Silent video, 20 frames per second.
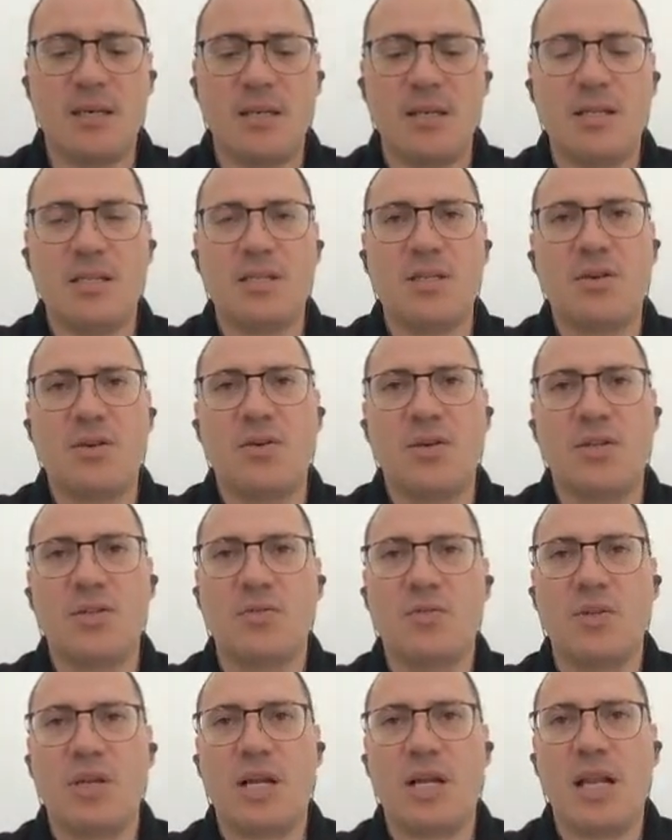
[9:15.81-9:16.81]
Let's go
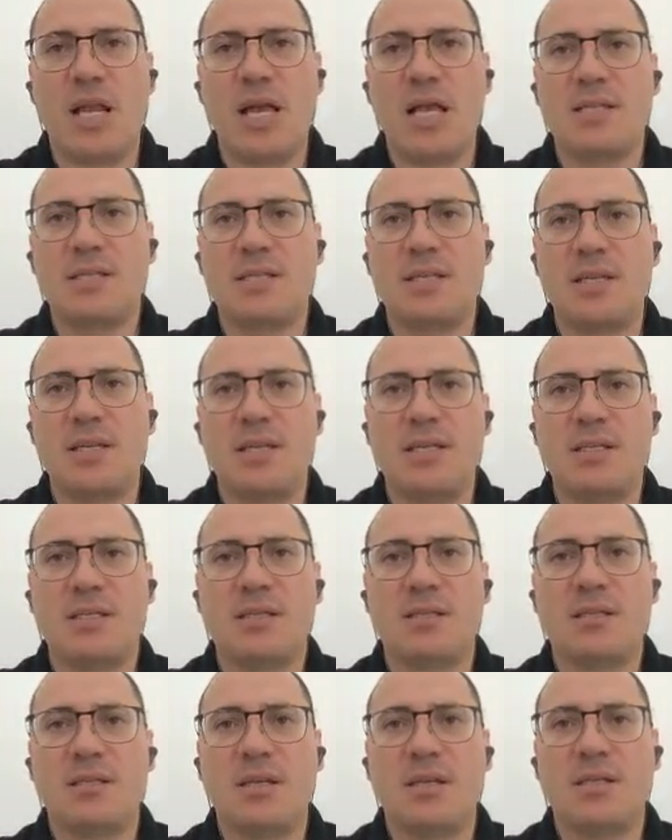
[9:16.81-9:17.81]
into the
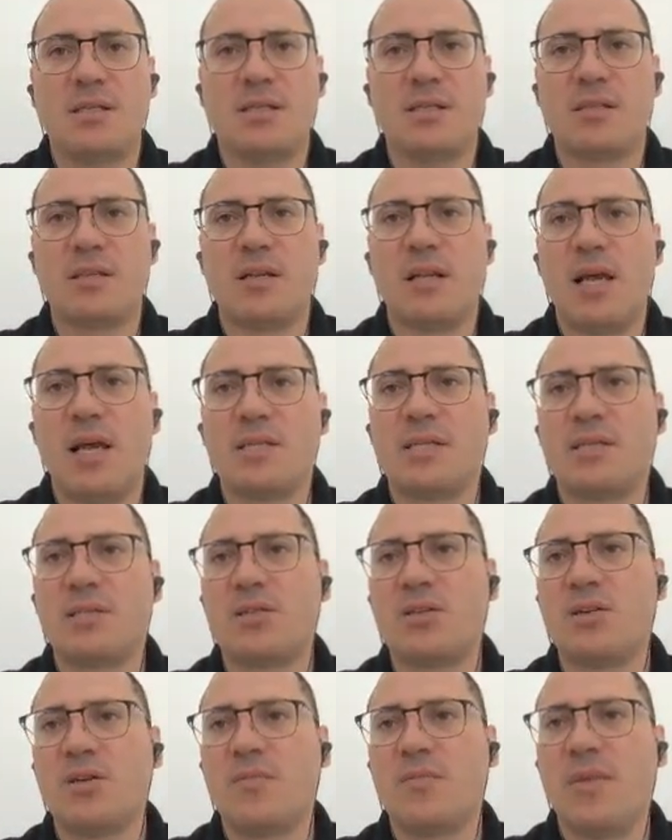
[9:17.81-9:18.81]
classes. That's classes
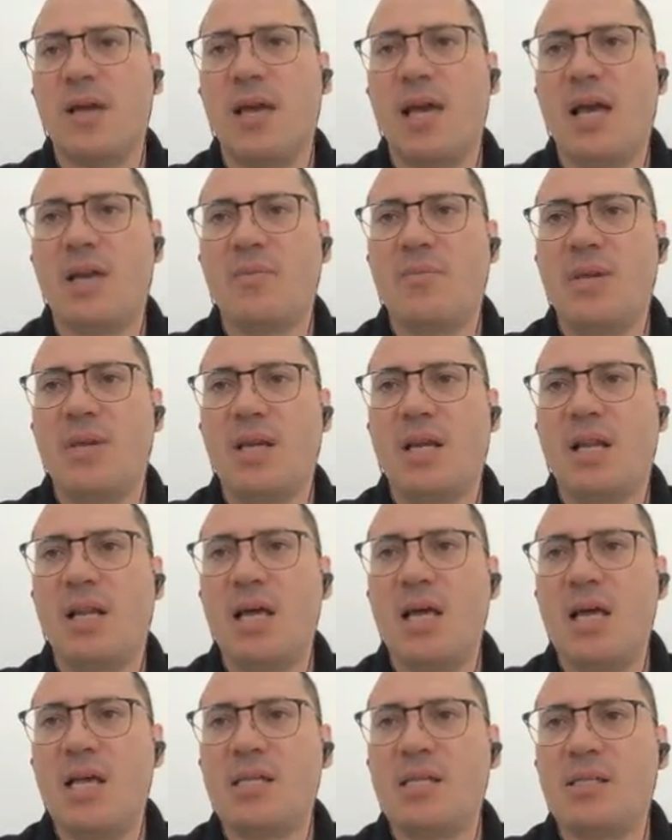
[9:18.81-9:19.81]
called Acme
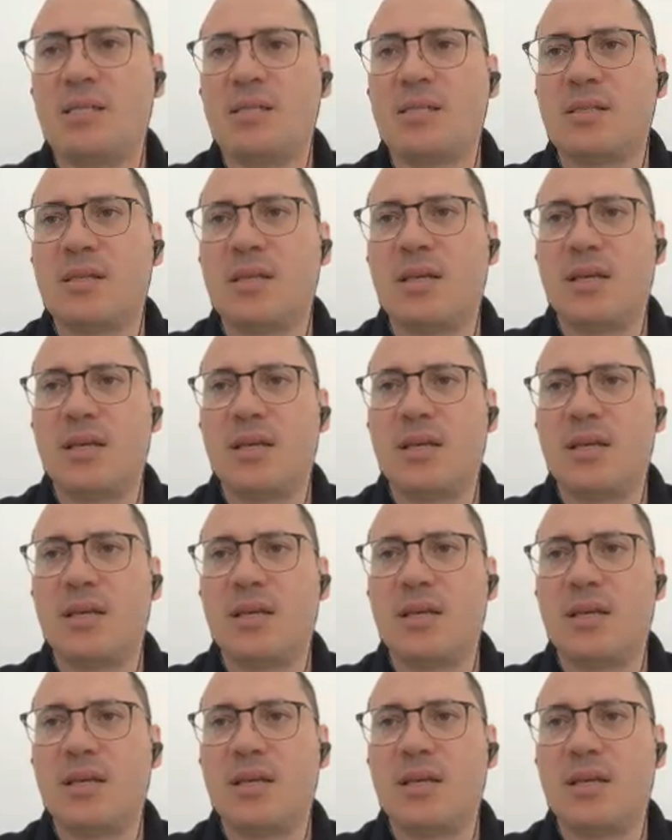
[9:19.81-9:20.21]
class.